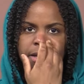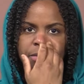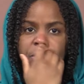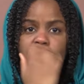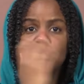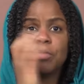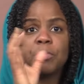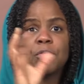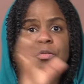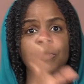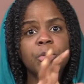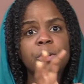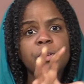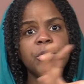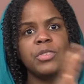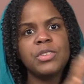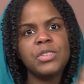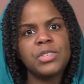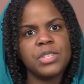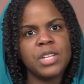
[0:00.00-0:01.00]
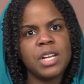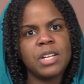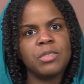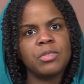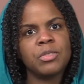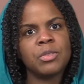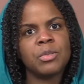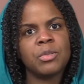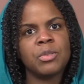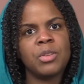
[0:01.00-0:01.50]
before the
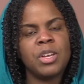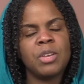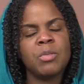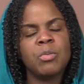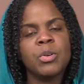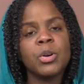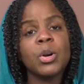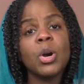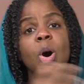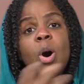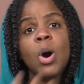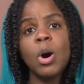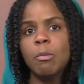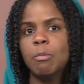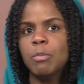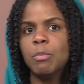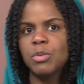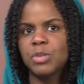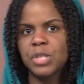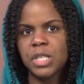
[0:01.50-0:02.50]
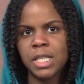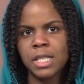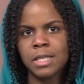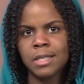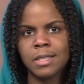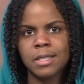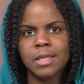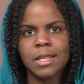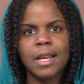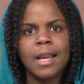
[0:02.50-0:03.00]
center they were
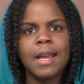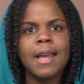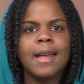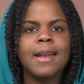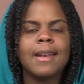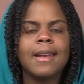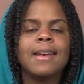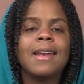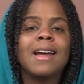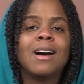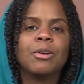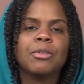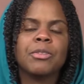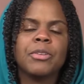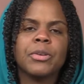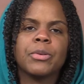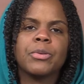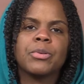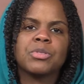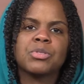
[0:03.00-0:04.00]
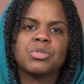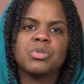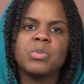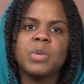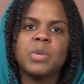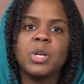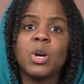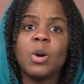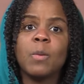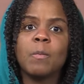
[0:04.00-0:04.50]
opposites, now they're going to
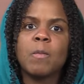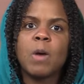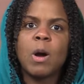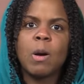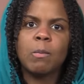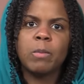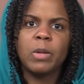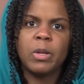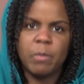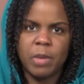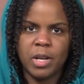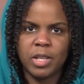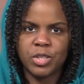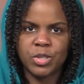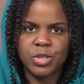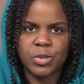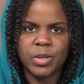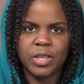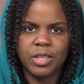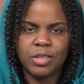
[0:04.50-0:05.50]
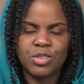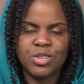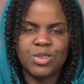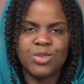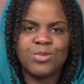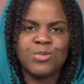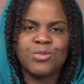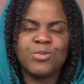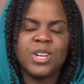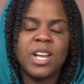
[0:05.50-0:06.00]
become complementary.
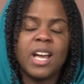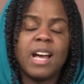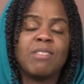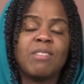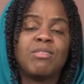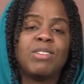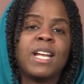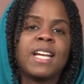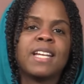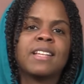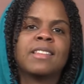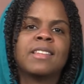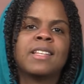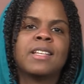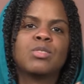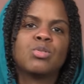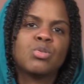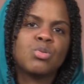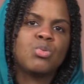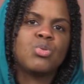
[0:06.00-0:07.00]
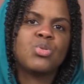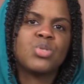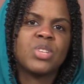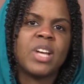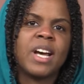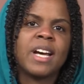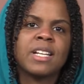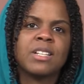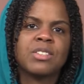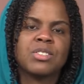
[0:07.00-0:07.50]
So we have like the two
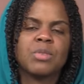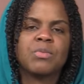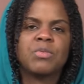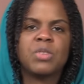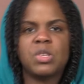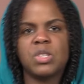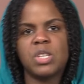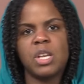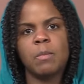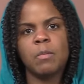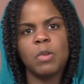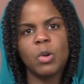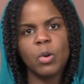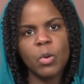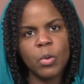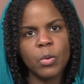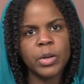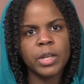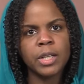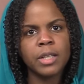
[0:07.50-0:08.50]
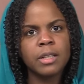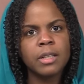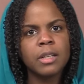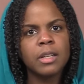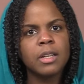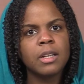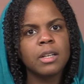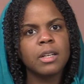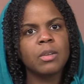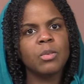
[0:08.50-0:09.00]
sides of the same coin.
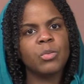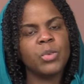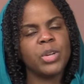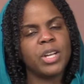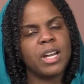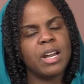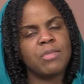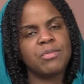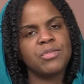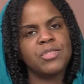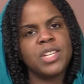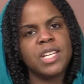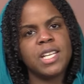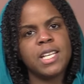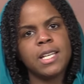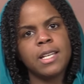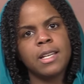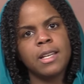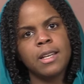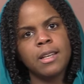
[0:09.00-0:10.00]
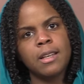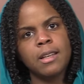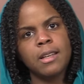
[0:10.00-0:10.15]
We have the